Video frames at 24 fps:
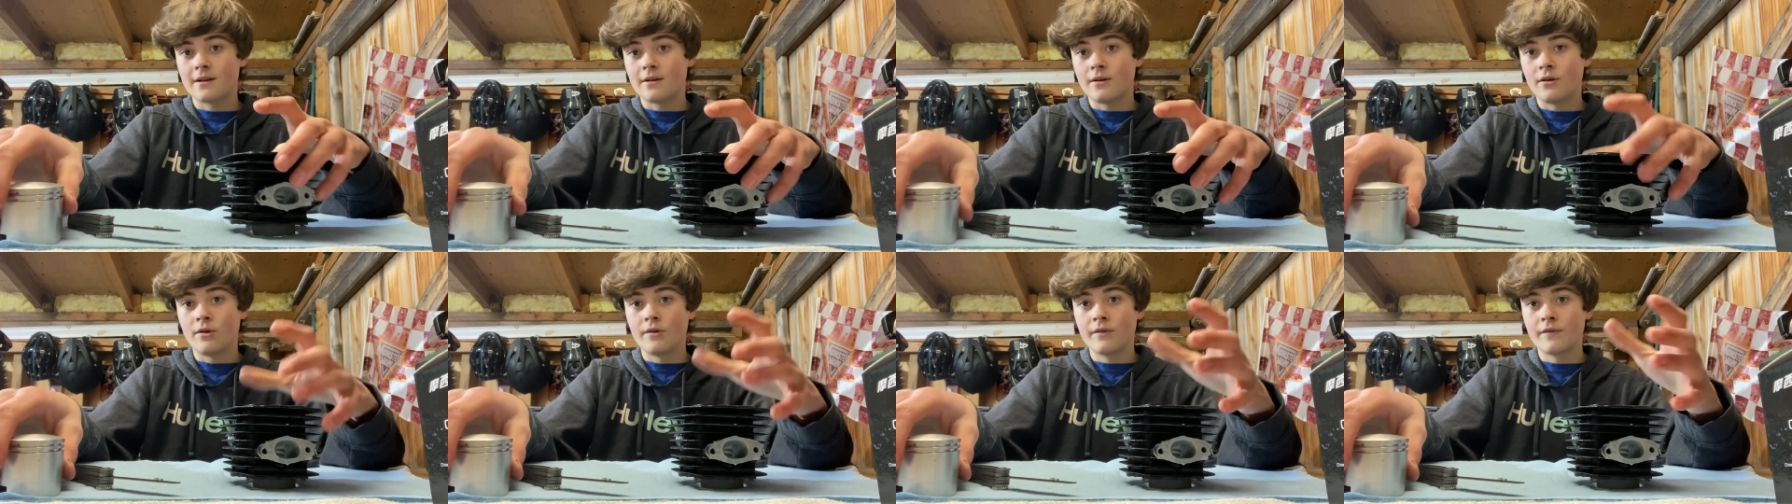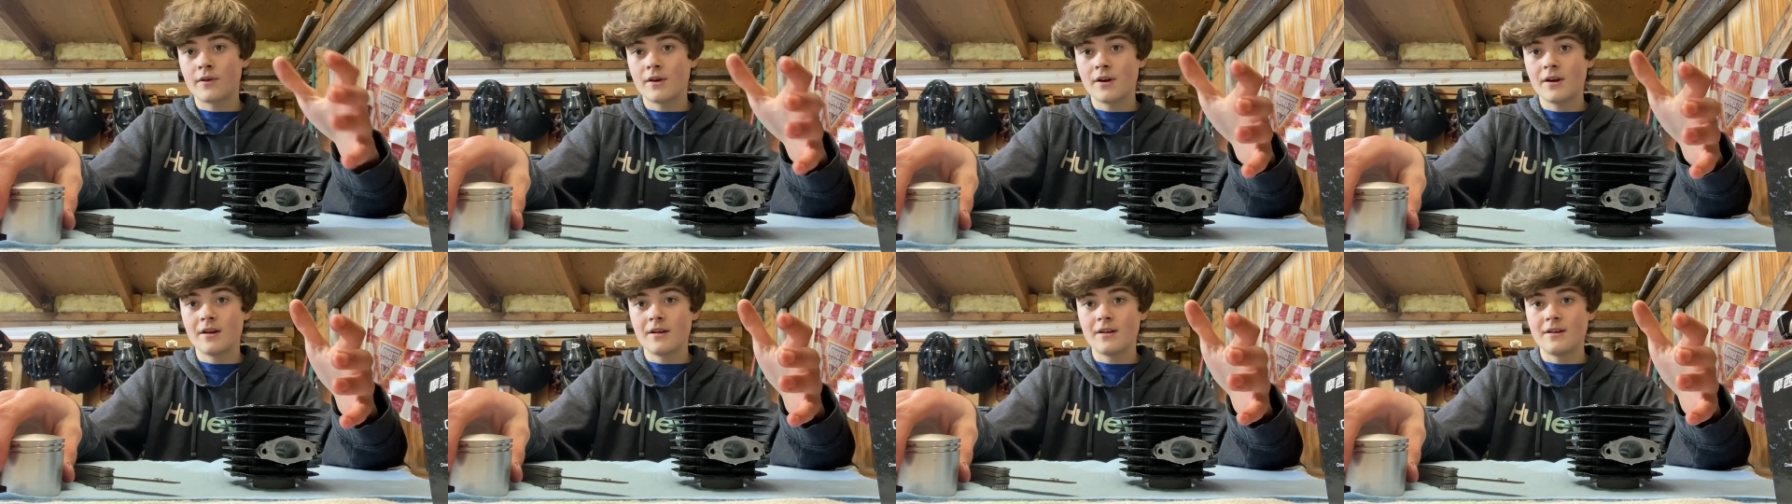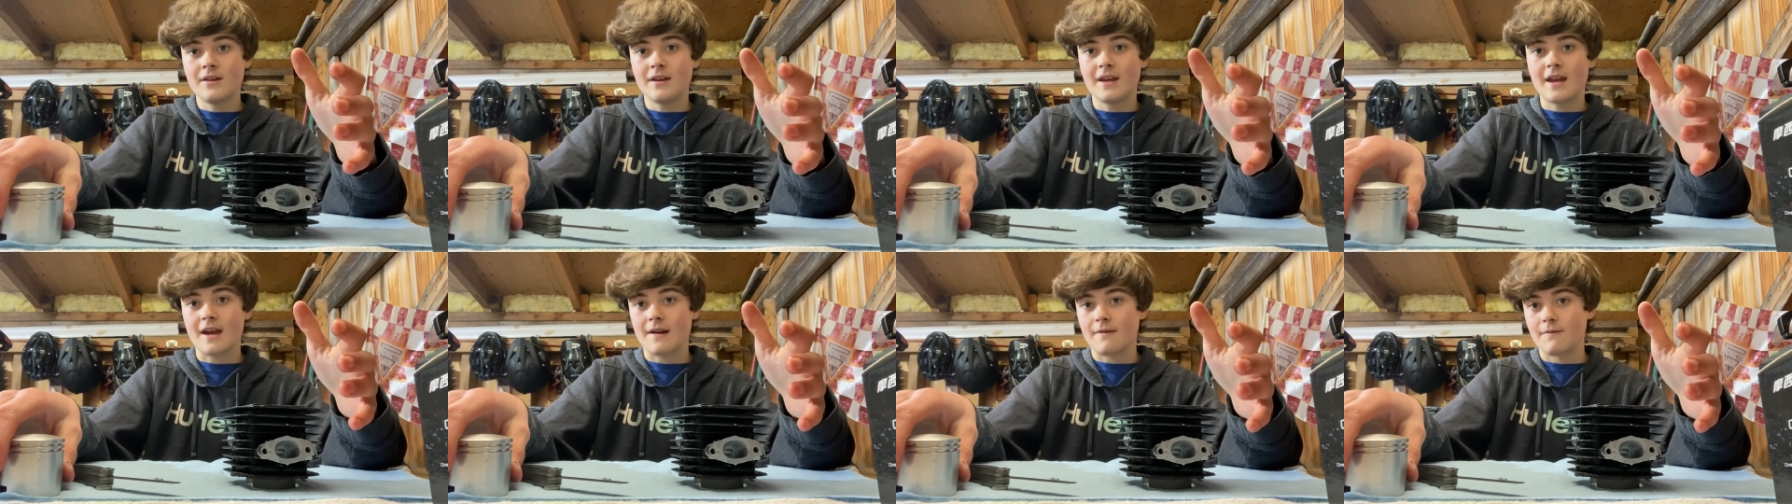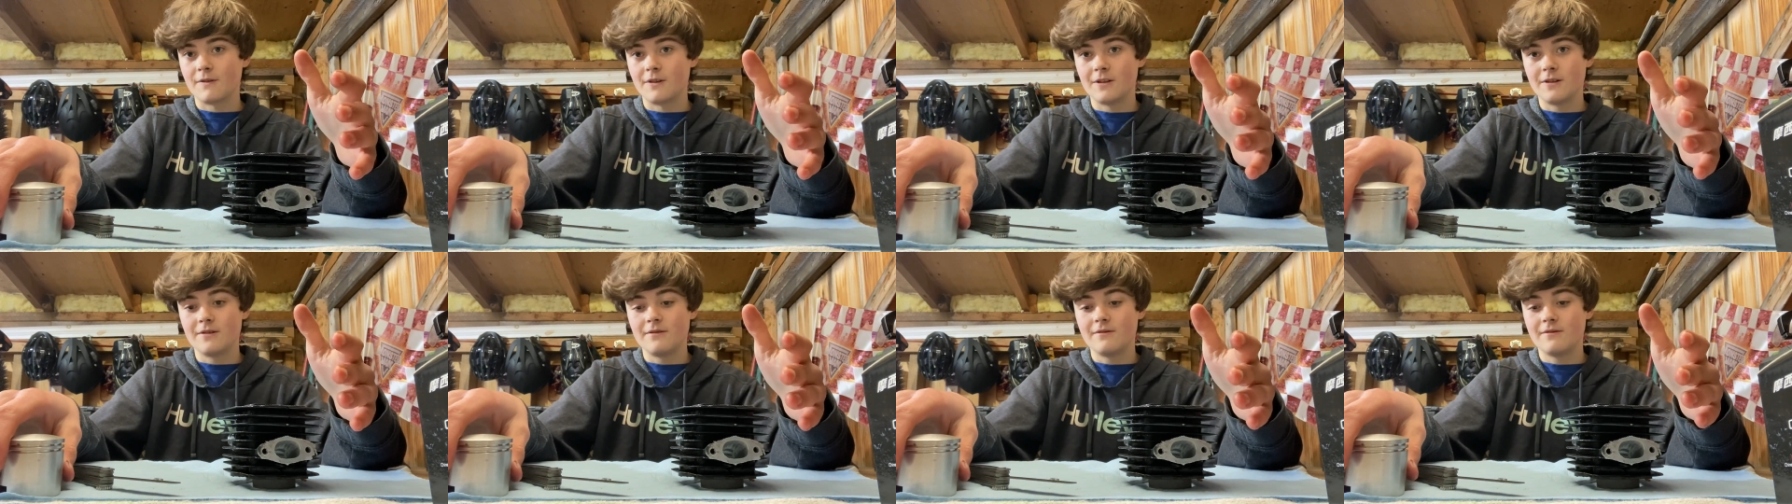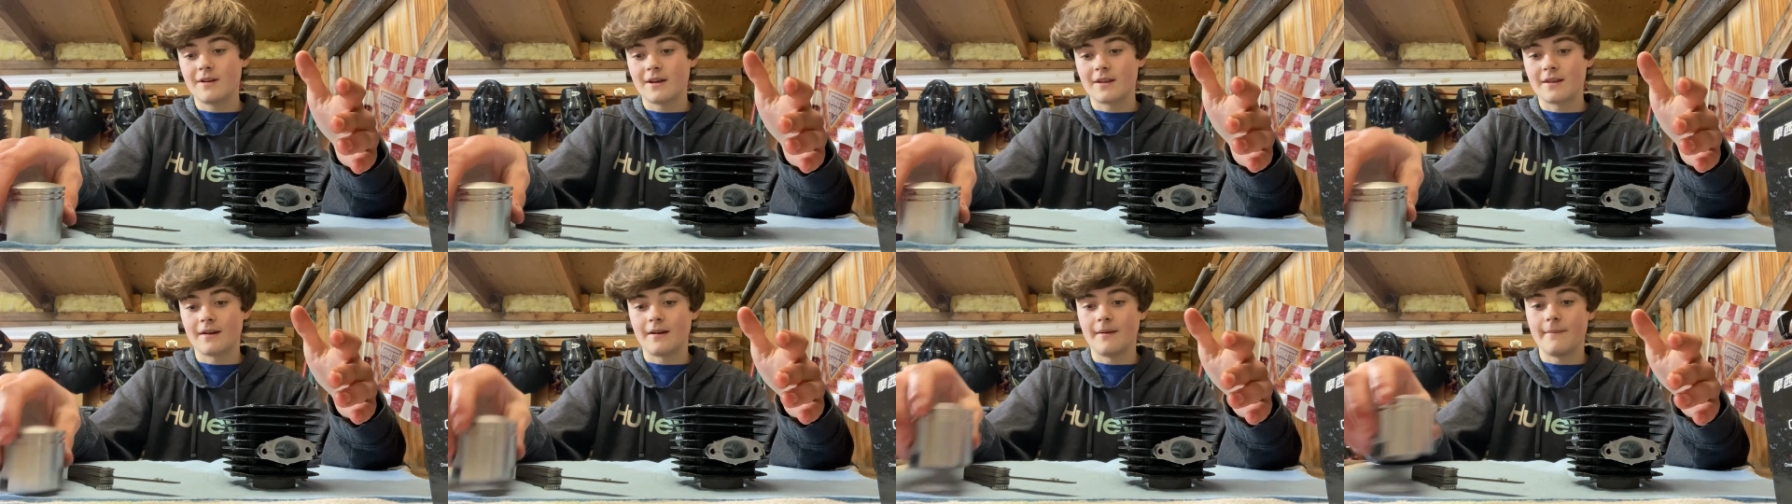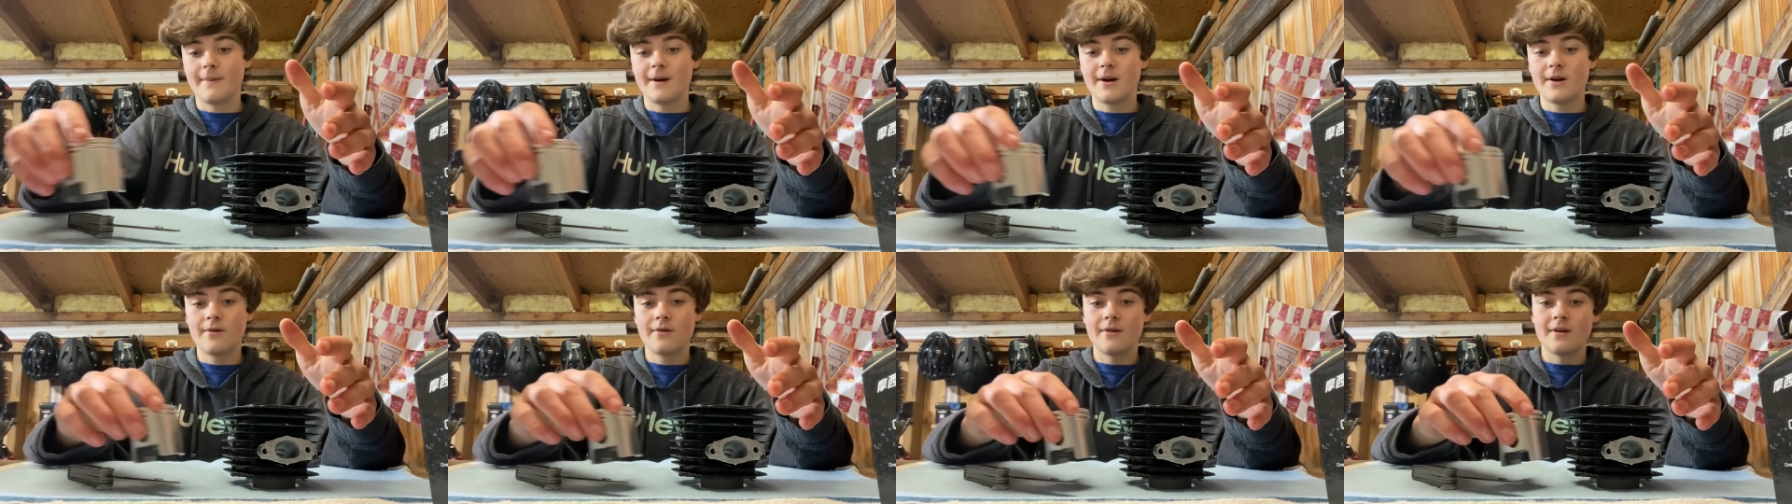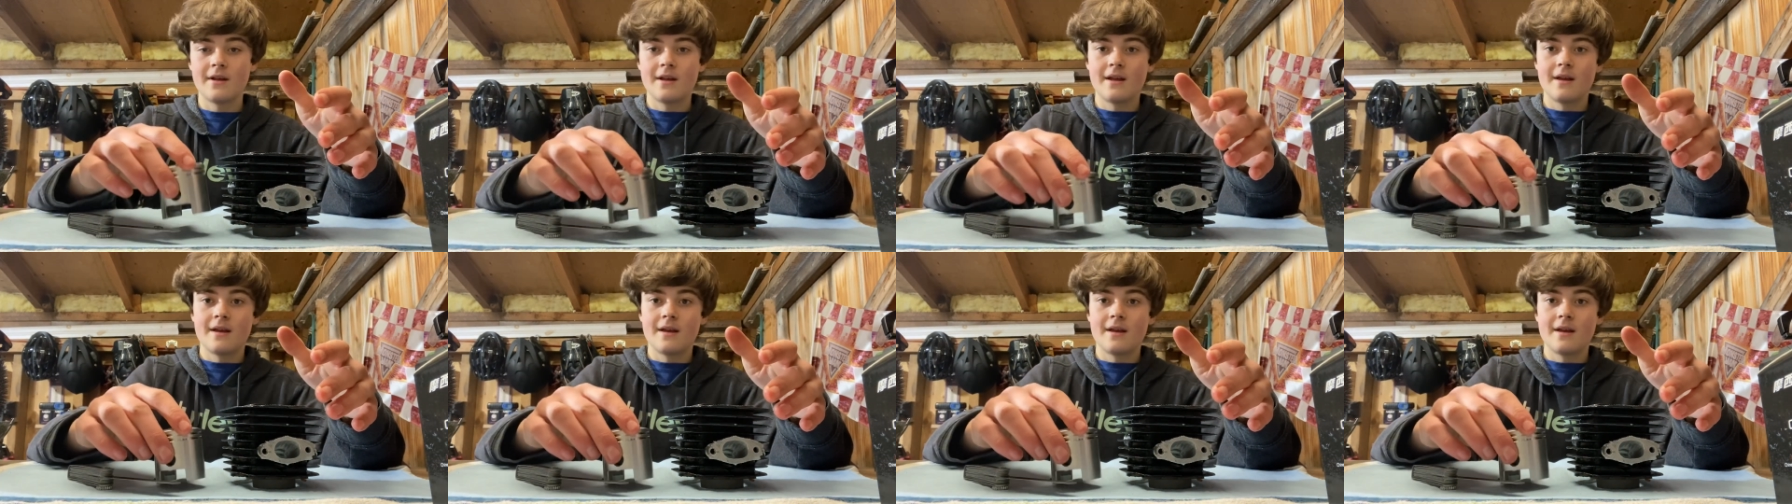over, you can't really do nothing about,